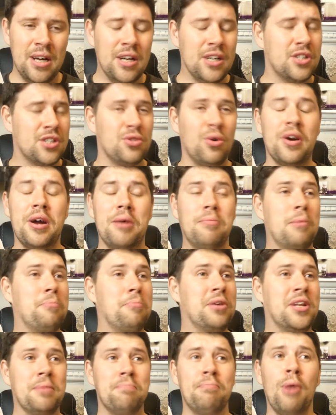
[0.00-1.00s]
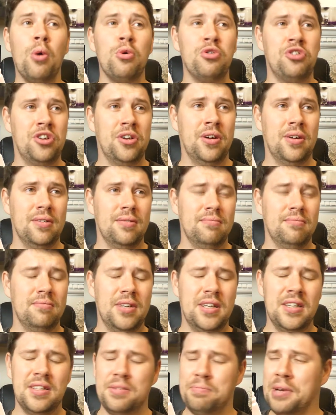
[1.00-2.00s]
Sorry, I'm a bit emotional.
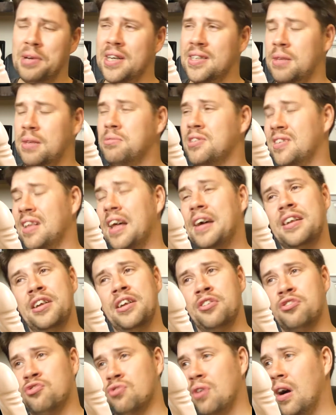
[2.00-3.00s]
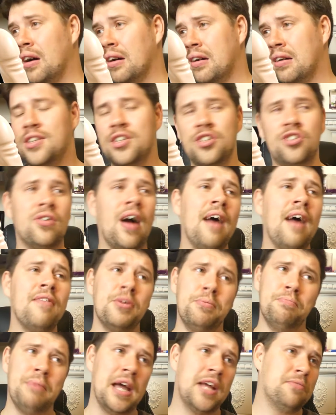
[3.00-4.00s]
It's because I'm slightly drunk.
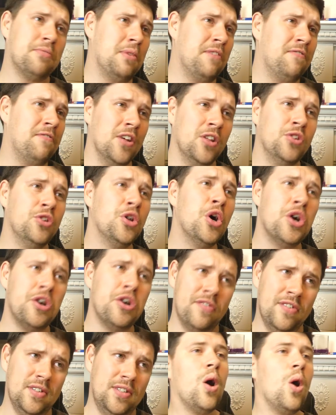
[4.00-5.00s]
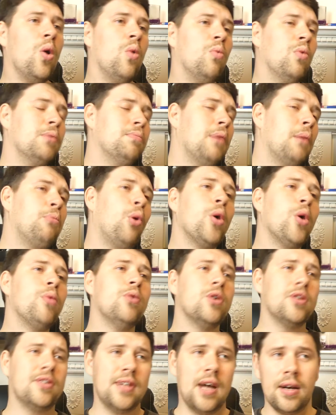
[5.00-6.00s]
Driving makes me feel nervous. When my boy
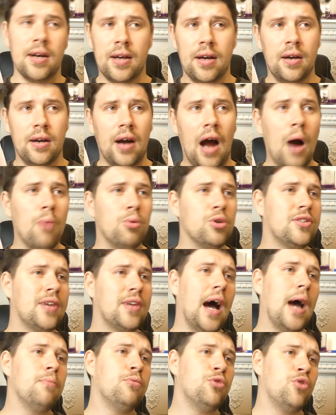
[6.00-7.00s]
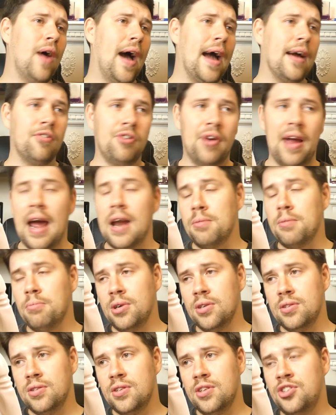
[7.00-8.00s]
was younger, I would tie him to angry
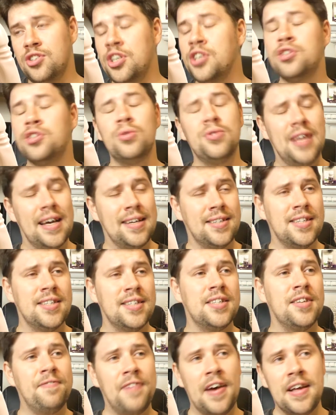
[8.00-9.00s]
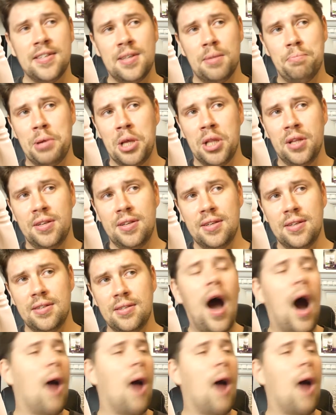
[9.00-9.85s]
animals, just to test his defense abilities.